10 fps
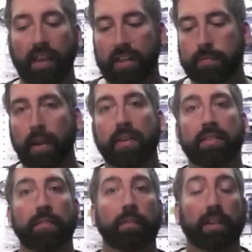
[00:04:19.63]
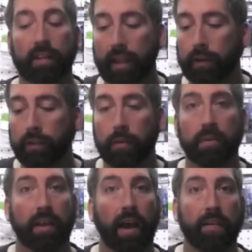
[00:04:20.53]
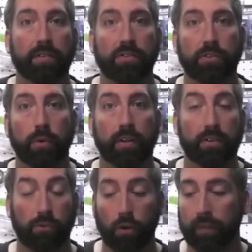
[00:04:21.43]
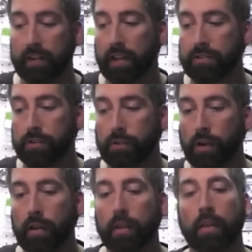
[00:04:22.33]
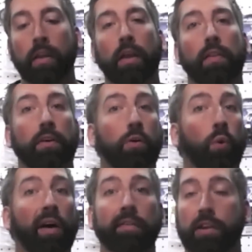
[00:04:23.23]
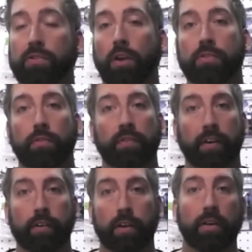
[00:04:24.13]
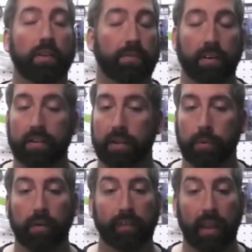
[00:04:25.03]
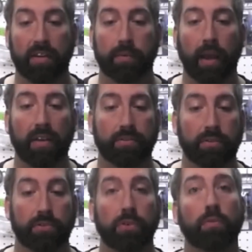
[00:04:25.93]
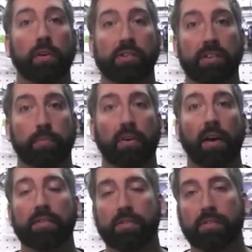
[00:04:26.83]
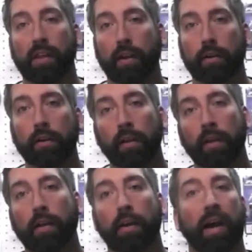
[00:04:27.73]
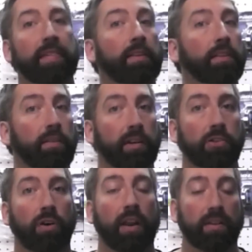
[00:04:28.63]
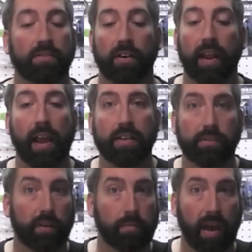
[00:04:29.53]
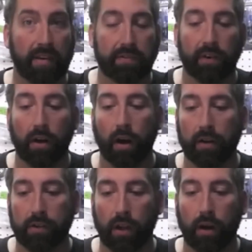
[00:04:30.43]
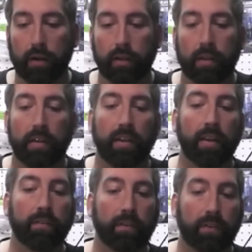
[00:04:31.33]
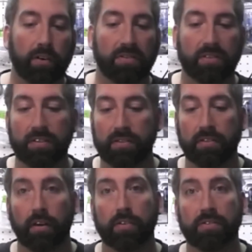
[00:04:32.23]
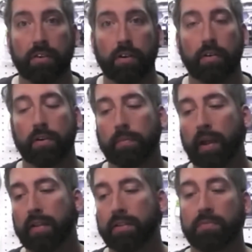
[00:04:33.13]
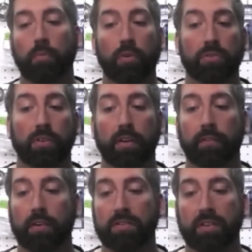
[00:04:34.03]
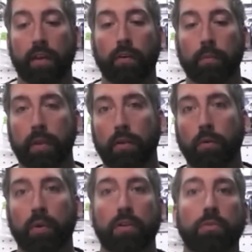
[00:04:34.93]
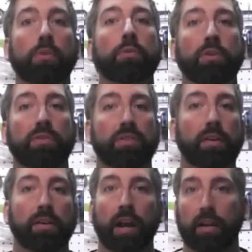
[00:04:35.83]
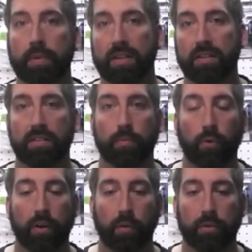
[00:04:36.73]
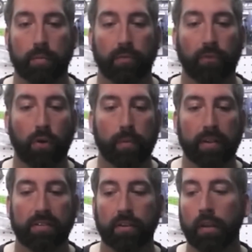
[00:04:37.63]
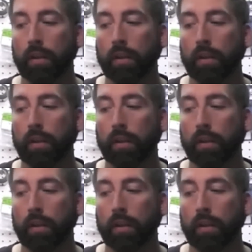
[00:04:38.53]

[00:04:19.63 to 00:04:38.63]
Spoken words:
HPI definitely nailed it with the Ivan Stewart Trophy Desert Truck. The quality is also very good. It's very typical of the HPI, so there's no real surprises there. I think the electronics are an excellent match for our RTR. Even if you're a seasoned RCer and you're buying this mostly for its scale appeal, when you do use it, you're not going to be disappointed with the performance.